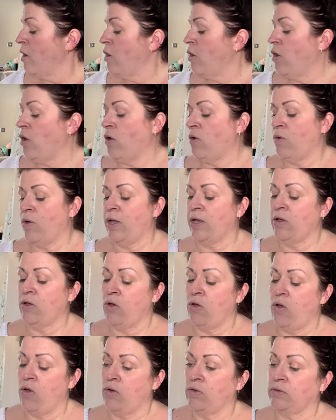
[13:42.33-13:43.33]
Oh, I
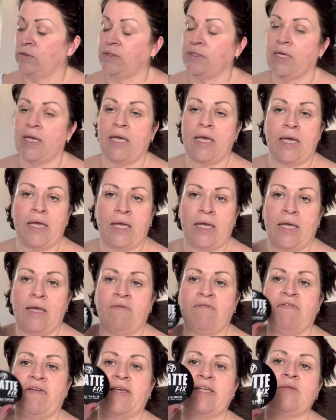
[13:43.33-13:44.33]
got a
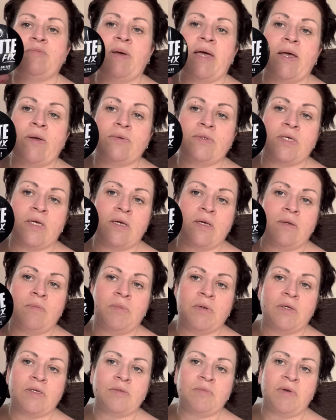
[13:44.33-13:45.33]
face powder
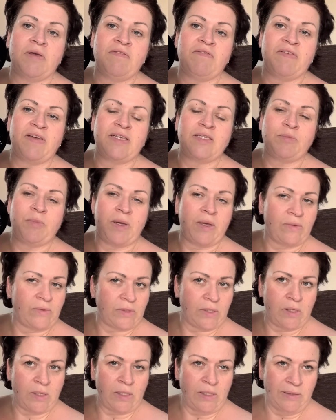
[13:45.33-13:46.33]
because my face
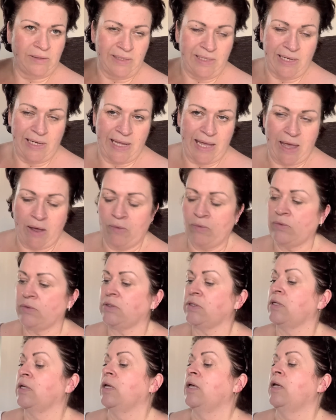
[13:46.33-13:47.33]
powder is nearly out.
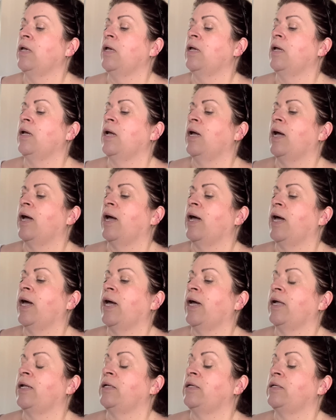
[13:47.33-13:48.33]

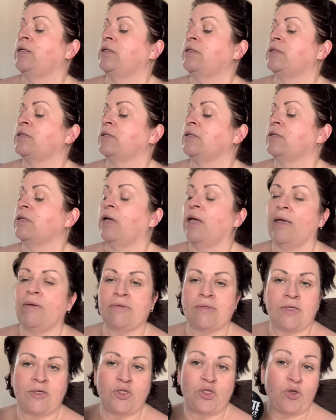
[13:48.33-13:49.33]
And it was
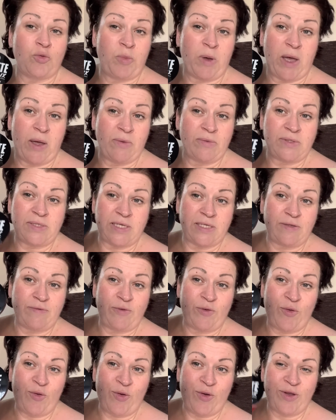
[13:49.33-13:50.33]
only £2. It says
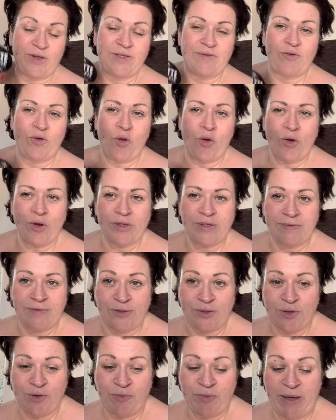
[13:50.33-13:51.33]
flawless. Flawless for
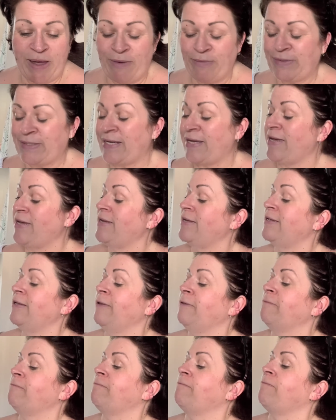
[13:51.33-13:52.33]
£2, eh?
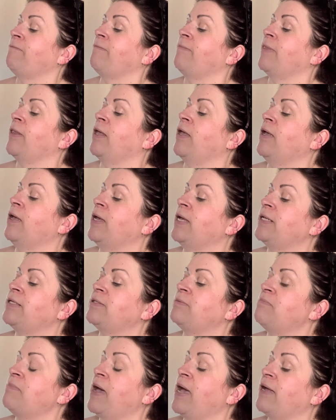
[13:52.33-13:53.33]

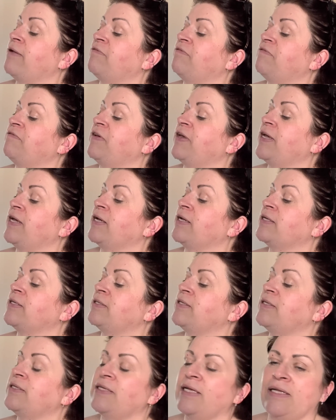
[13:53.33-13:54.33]
It's Matte Fix.
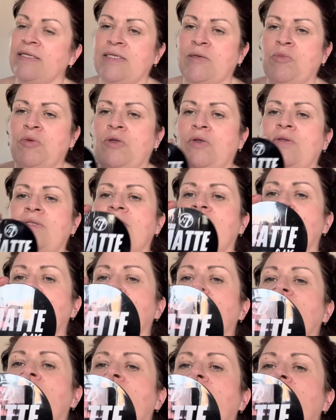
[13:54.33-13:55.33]
It's that
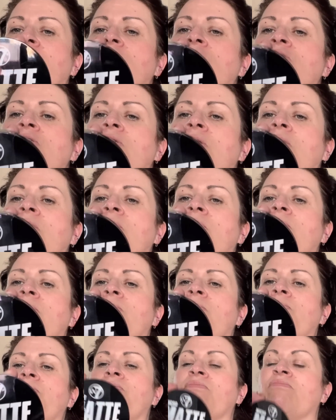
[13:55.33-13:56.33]
W7 range, so